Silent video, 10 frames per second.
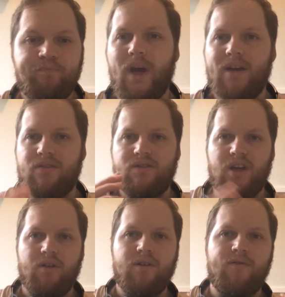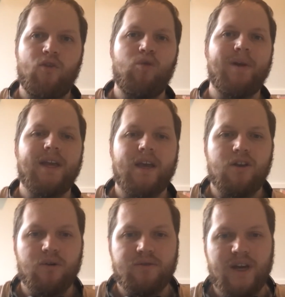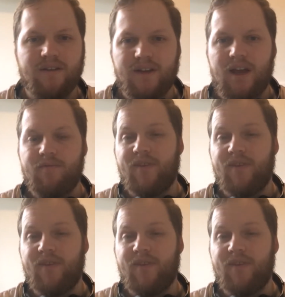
We had Terry Foreman get in contact again.